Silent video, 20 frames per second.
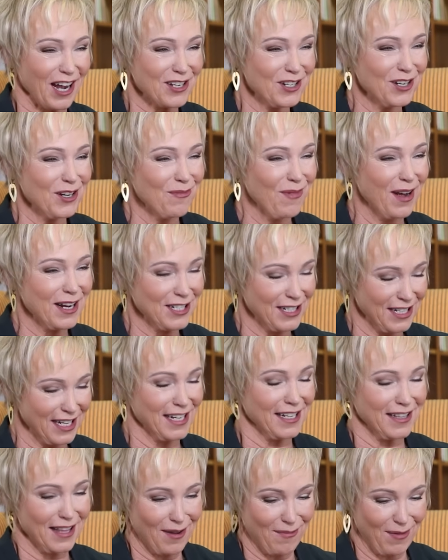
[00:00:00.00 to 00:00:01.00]
I should
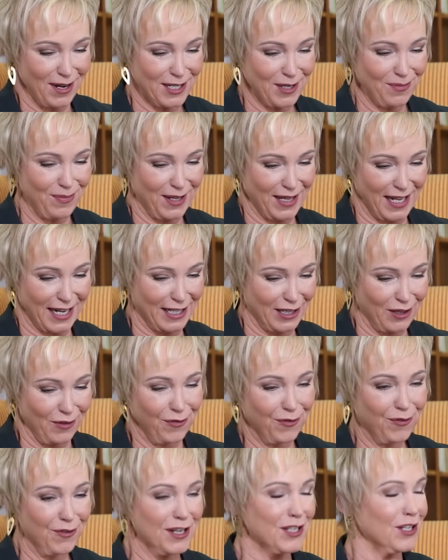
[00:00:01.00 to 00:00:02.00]
imagine there must have been that little
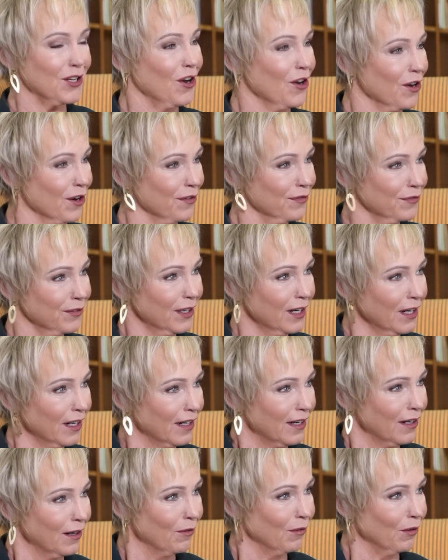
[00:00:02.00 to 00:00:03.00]
frisson of,
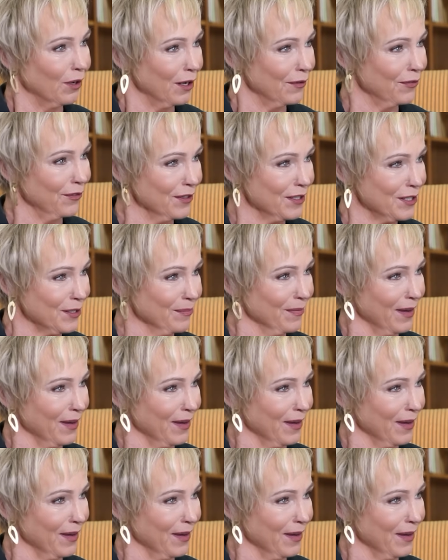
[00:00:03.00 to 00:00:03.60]
what if it's